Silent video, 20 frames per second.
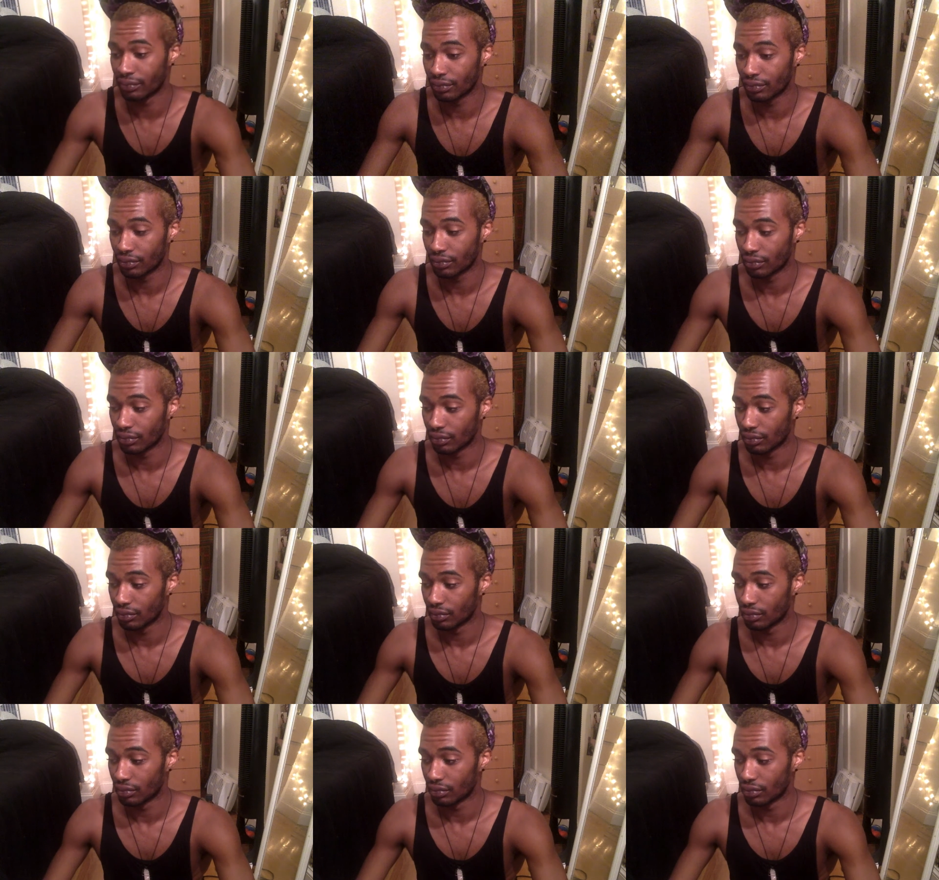
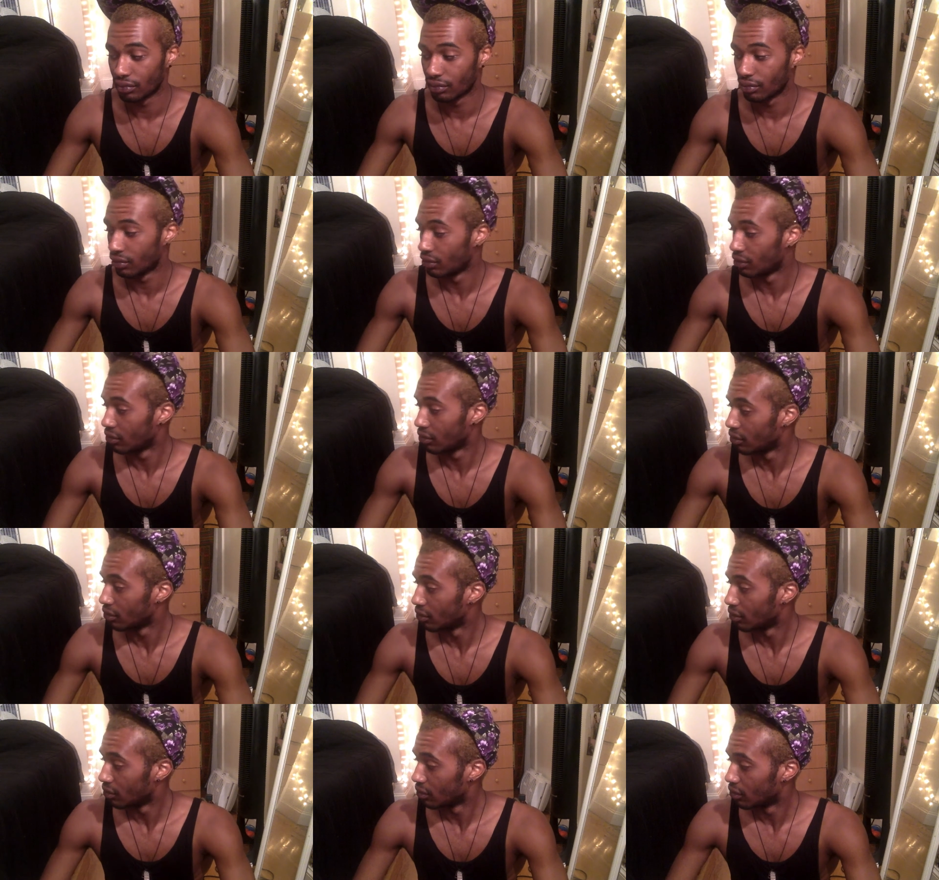
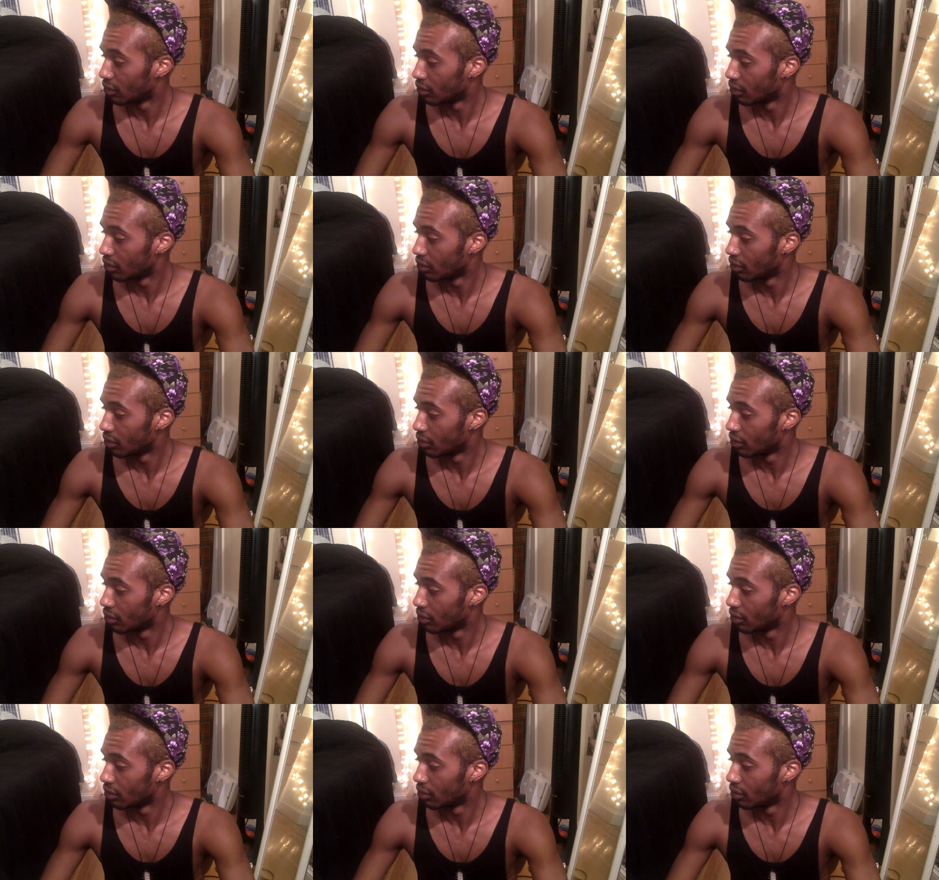
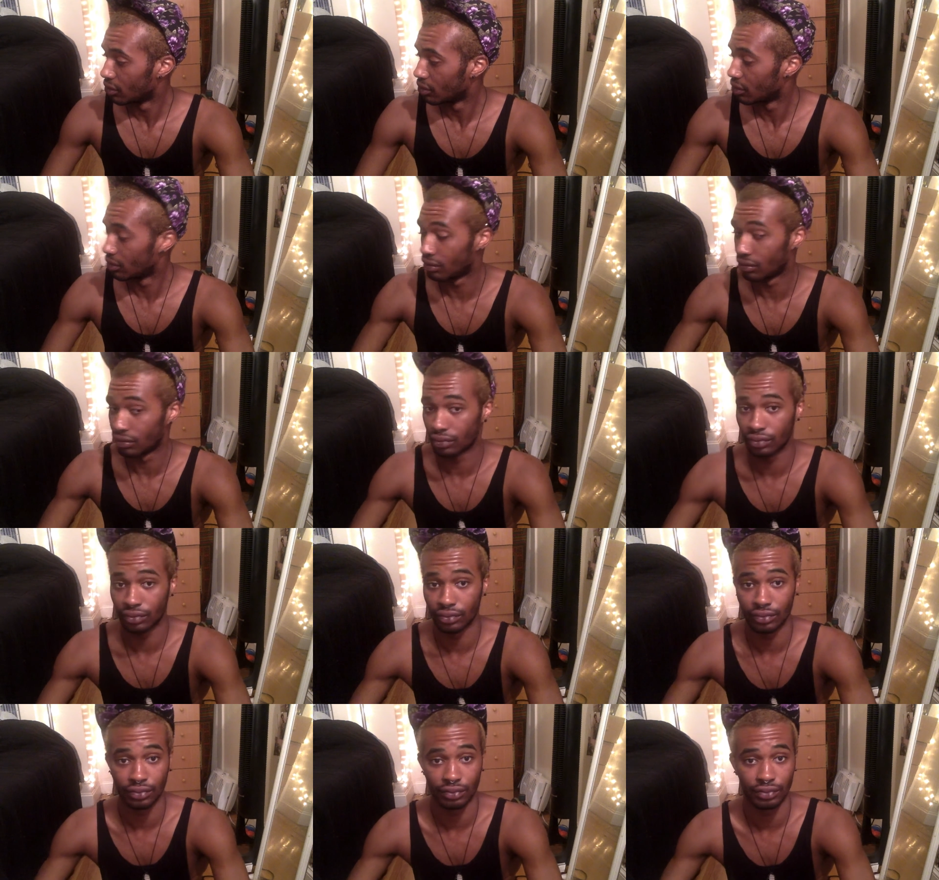
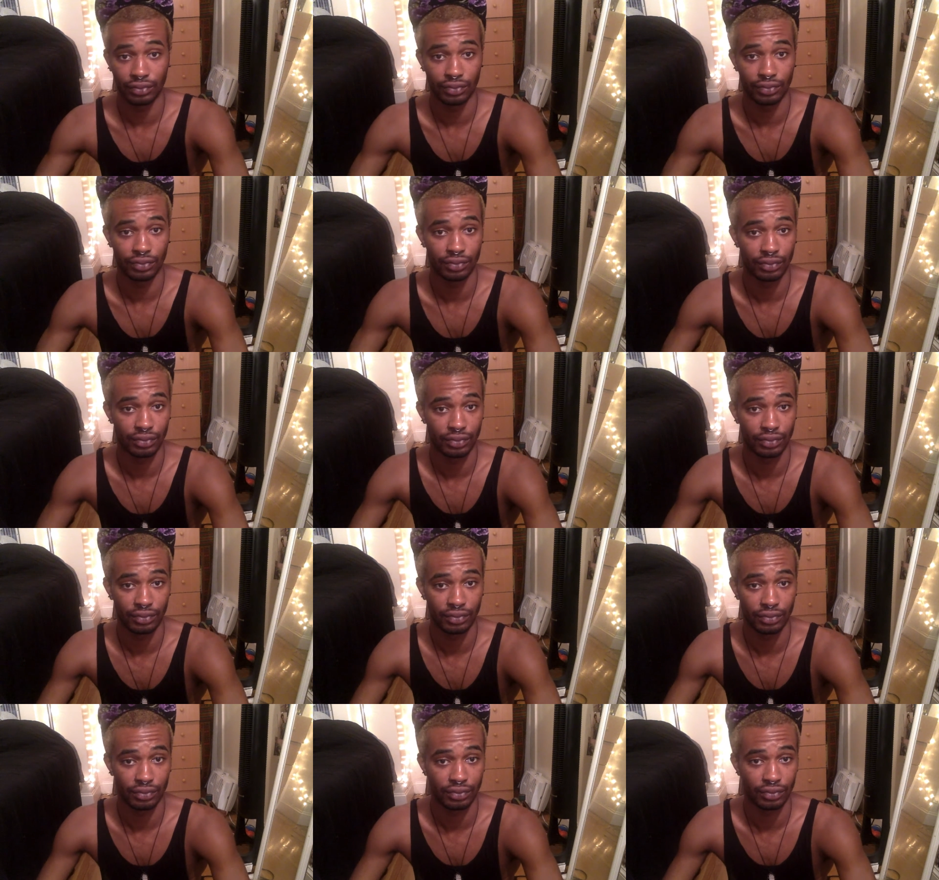
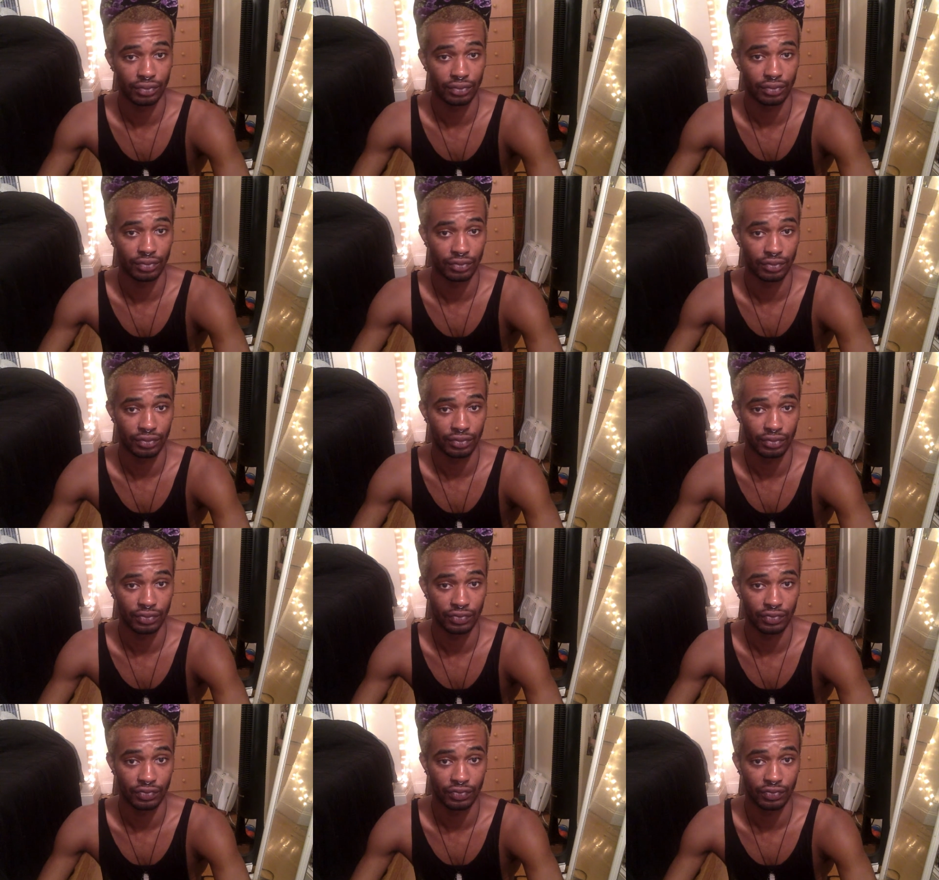
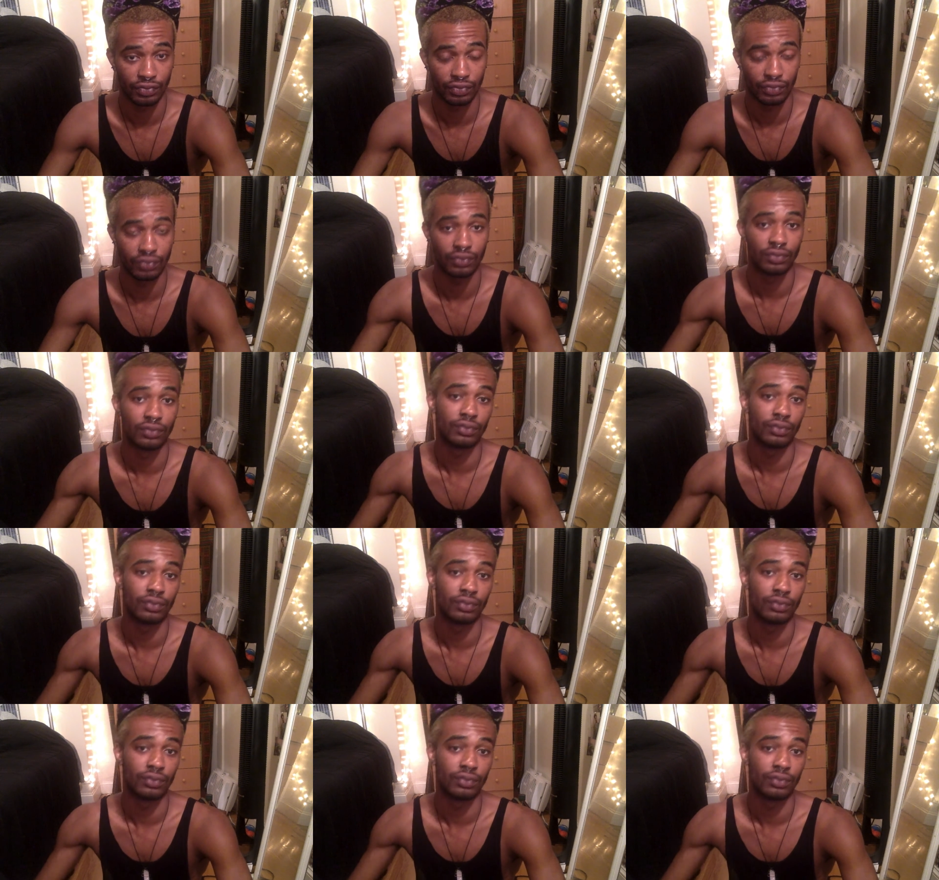Nothing is said.